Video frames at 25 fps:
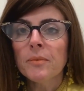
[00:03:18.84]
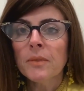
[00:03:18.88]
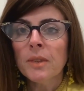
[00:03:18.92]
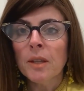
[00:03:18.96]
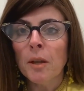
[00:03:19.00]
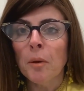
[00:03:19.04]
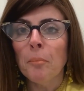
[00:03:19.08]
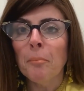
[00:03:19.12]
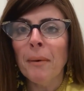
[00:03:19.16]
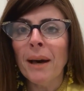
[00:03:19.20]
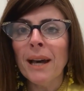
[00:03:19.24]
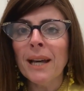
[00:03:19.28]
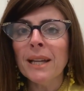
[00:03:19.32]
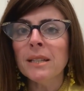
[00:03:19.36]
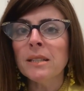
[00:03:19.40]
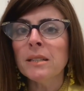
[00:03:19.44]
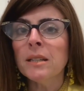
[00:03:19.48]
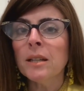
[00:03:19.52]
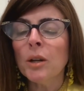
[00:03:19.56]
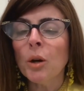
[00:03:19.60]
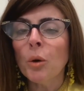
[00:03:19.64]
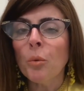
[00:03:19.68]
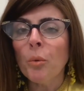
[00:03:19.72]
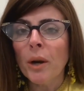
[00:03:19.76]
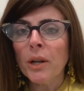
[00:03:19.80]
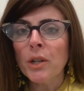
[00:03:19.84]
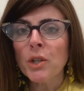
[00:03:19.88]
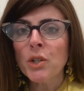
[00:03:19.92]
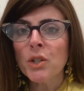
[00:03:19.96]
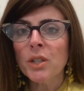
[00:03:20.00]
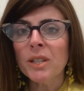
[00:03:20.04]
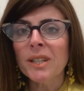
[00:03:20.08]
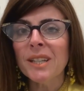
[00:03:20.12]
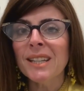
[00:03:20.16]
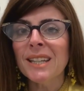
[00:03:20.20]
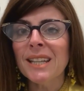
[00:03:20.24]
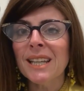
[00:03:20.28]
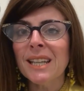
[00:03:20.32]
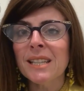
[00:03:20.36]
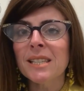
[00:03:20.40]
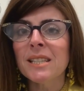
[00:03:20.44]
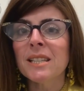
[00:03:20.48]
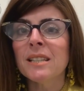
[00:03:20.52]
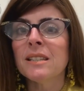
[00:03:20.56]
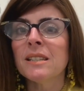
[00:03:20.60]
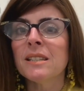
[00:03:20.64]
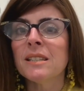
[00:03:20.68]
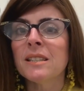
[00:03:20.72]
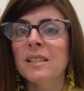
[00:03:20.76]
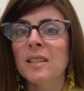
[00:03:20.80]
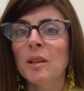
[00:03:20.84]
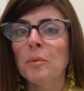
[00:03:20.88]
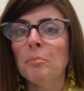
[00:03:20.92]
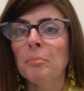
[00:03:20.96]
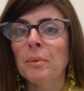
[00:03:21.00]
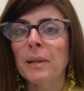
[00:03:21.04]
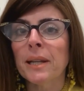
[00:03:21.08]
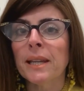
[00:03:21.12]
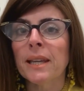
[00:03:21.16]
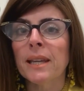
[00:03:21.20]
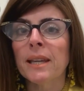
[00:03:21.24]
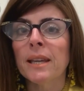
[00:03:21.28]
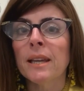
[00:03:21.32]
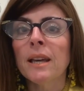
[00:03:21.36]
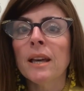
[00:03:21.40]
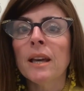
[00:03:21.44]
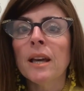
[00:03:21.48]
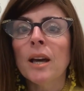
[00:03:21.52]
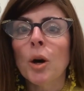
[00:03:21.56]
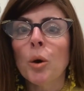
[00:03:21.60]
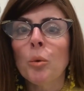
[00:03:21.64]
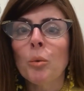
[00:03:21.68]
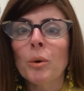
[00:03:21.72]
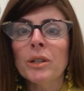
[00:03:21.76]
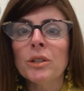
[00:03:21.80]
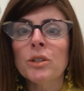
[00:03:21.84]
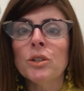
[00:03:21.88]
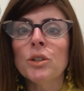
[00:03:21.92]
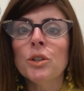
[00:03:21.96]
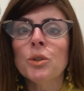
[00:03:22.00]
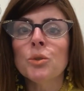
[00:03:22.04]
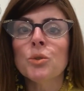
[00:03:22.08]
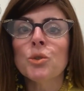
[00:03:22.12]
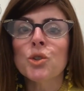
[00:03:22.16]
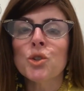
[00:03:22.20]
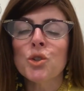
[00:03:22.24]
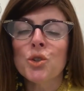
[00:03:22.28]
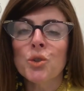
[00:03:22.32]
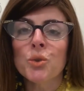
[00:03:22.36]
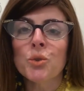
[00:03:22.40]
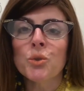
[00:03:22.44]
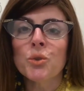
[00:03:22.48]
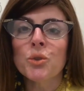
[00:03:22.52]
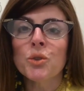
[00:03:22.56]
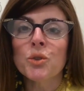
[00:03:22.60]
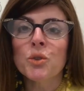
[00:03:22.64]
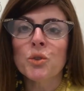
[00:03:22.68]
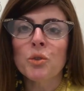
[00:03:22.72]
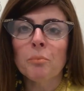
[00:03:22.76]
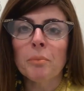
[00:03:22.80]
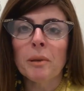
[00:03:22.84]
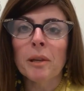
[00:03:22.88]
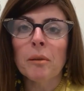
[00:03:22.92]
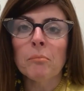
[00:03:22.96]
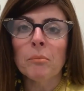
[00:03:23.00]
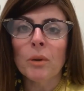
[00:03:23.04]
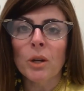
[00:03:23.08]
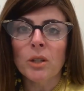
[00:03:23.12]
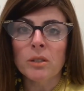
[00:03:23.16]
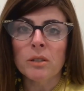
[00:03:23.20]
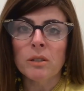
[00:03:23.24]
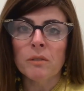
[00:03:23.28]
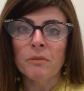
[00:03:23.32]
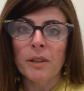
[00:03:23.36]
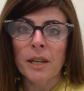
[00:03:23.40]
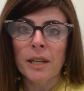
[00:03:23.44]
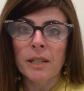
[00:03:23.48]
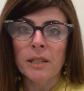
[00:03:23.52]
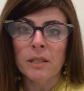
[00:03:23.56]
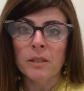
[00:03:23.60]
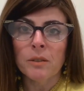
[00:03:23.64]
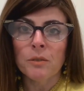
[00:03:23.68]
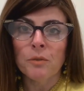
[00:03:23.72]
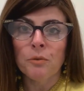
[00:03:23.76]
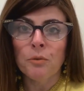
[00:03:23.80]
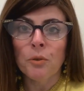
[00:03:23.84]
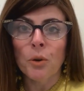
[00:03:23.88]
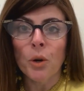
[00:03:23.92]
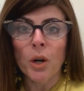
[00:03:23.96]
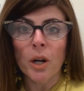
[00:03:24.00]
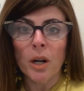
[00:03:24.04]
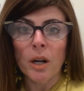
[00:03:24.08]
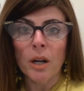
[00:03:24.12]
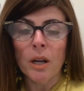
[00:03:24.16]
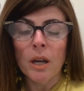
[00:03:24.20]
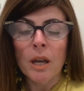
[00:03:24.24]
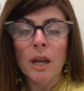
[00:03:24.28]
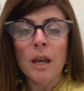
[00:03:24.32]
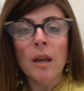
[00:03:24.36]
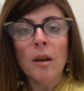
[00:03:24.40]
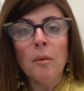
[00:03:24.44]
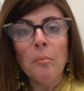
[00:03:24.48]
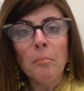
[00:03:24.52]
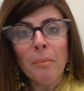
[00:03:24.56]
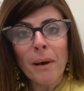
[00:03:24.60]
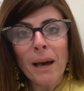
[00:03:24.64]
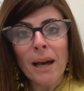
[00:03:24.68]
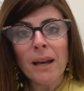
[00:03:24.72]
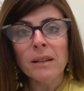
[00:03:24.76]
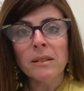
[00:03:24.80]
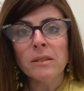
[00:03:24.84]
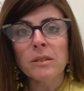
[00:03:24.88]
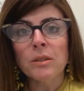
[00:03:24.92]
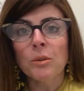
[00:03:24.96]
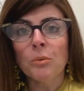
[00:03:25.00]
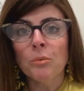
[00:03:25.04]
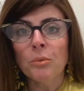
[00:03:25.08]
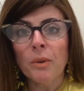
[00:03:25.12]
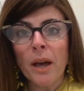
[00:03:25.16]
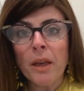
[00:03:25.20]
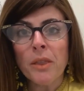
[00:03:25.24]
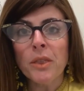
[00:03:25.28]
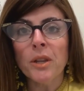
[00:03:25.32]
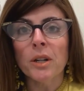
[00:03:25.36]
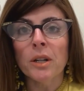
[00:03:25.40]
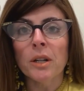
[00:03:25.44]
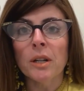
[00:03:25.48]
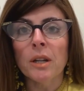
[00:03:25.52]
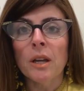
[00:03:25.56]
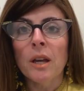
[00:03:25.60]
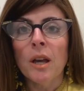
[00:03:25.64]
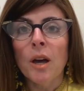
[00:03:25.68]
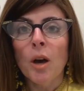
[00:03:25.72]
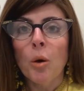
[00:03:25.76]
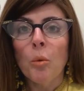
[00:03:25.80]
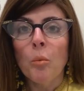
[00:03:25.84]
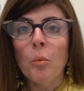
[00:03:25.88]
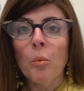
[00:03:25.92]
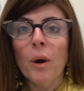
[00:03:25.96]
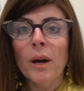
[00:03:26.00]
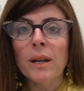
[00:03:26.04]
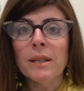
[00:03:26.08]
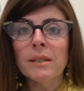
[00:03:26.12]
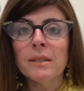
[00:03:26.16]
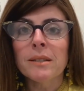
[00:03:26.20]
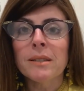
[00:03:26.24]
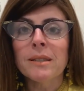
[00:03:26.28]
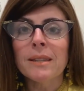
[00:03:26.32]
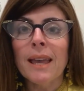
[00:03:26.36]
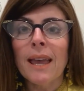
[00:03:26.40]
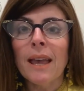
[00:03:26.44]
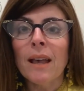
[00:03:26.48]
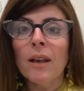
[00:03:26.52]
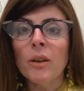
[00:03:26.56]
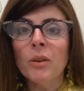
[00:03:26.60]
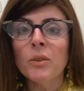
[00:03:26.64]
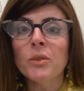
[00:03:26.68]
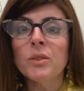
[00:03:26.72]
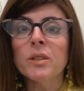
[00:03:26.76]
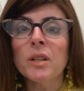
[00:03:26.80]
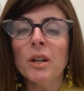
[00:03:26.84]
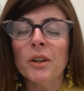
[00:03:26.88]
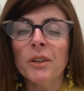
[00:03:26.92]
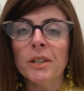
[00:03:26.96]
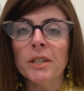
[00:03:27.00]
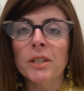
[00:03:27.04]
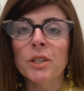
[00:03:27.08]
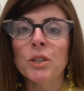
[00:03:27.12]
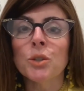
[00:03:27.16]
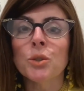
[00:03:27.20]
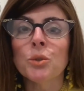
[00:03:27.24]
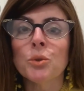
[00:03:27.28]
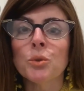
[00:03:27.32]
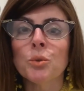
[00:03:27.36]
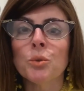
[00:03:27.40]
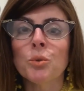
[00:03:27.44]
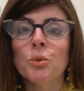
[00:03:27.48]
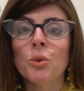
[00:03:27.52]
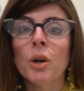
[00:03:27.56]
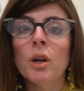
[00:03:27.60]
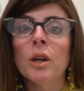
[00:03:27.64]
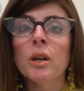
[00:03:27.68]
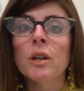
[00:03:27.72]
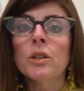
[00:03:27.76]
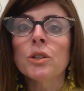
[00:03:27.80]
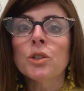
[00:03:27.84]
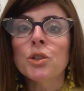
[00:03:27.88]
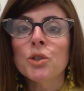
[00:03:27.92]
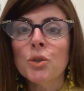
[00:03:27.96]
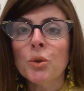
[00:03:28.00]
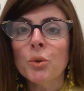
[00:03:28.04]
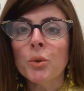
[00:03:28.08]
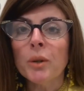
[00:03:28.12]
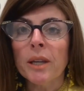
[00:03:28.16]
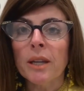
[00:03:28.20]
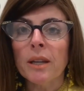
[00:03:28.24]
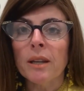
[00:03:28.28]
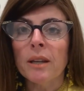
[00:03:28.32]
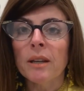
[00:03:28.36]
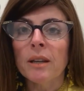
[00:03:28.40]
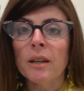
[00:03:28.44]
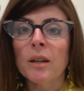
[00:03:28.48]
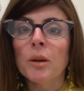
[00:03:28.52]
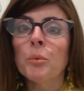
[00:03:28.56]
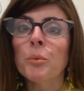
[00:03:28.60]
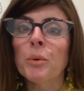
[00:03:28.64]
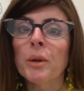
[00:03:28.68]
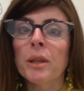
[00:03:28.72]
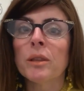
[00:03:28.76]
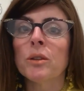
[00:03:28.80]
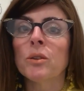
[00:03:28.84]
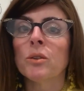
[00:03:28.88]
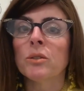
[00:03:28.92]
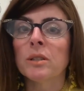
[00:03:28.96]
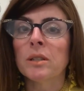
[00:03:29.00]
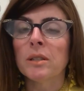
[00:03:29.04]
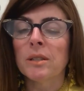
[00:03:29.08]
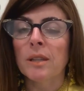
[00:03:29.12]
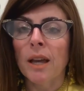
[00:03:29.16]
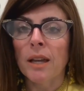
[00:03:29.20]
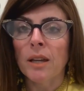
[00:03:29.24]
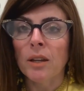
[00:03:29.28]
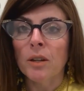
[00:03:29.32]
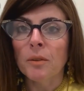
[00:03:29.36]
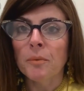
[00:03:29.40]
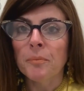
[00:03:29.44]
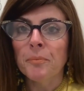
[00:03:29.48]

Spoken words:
But the question isn't simply what do you choose to be motivated for, but rather what else are you doing with your desire?